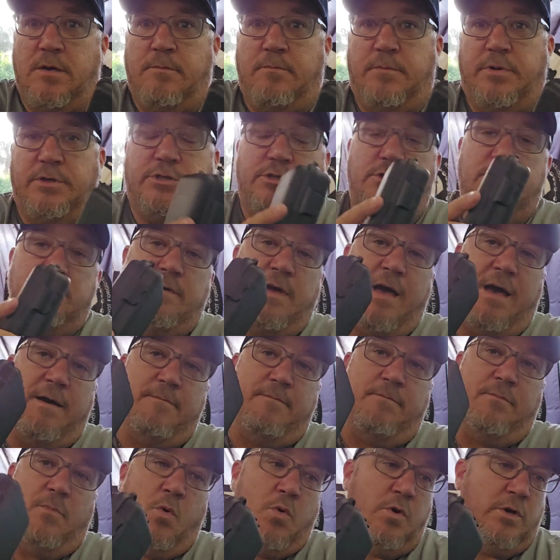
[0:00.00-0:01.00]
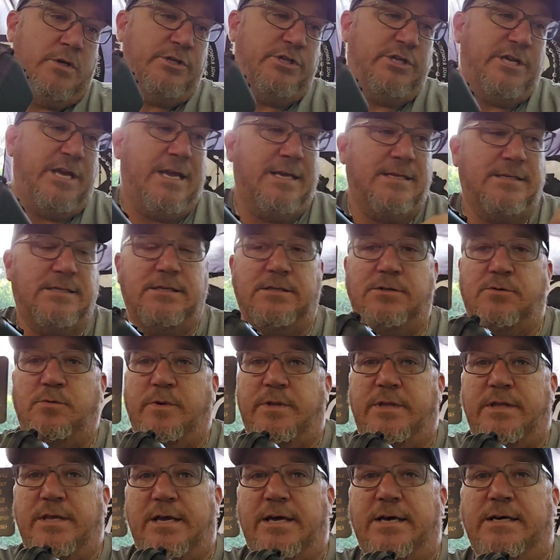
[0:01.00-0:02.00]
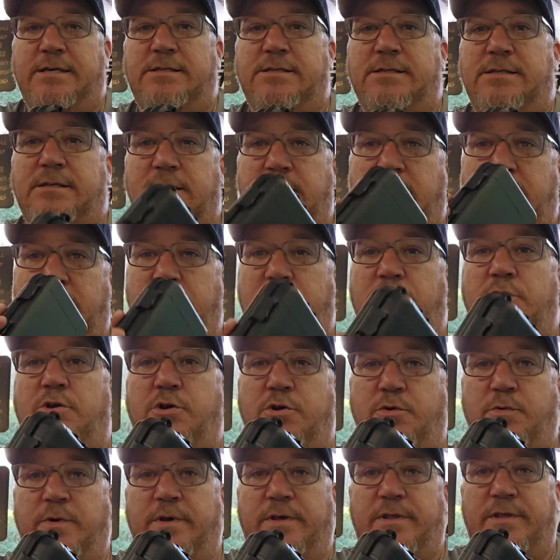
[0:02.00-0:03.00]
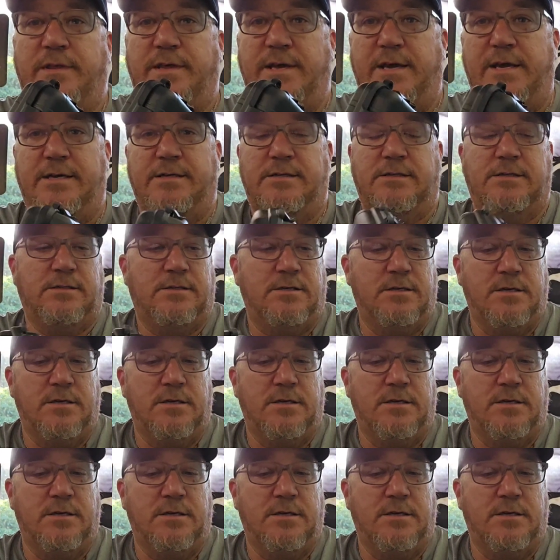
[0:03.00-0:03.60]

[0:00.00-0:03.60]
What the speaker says: But you've got more chances with this than you do with this.